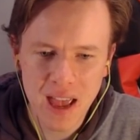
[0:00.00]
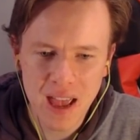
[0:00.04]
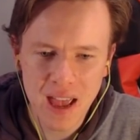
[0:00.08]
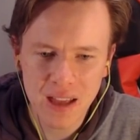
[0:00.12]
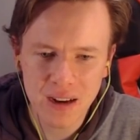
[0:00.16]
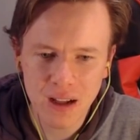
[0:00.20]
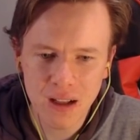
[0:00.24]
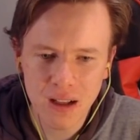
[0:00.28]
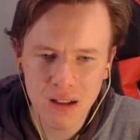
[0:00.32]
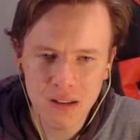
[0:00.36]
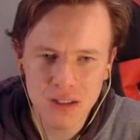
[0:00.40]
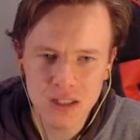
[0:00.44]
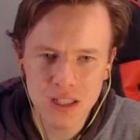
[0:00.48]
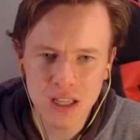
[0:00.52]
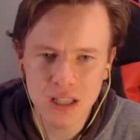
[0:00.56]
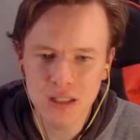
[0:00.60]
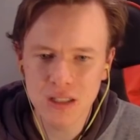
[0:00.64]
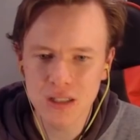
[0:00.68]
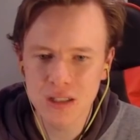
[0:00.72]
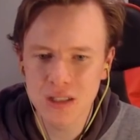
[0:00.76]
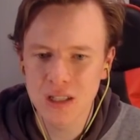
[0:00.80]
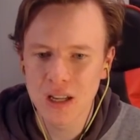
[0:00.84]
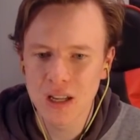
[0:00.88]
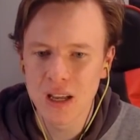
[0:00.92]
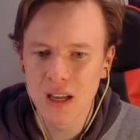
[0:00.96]

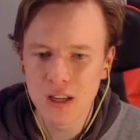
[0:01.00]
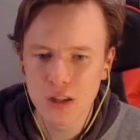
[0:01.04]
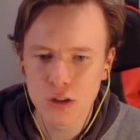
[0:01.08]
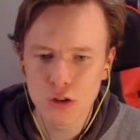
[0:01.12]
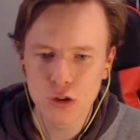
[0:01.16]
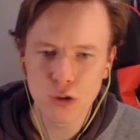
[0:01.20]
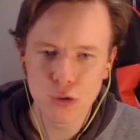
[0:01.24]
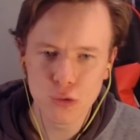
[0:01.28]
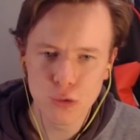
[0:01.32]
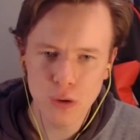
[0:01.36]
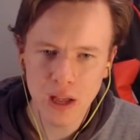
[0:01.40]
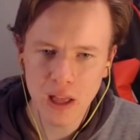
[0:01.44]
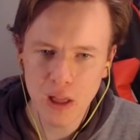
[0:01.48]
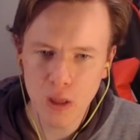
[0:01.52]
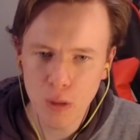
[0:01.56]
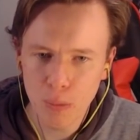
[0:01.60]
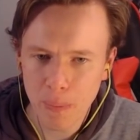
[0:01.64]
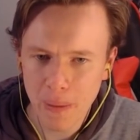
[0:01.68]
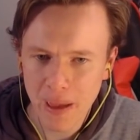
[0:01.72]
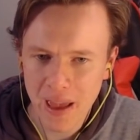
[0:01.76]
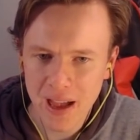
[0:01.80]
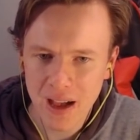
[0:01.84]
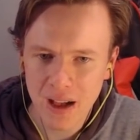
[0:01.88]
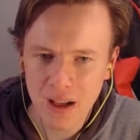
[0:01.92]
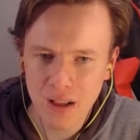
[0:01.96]
headhunters to
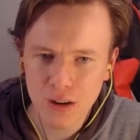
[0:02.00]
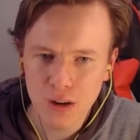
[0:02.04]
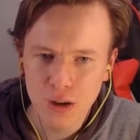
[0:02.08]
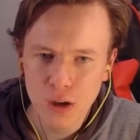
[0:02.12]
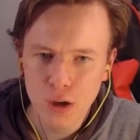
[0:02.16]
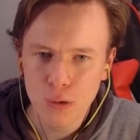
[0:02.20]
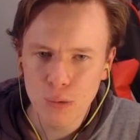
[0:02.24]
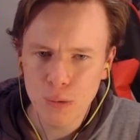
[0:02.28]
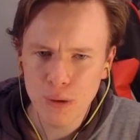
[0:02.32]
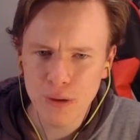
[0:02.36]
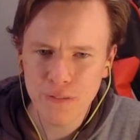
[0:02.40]
help out.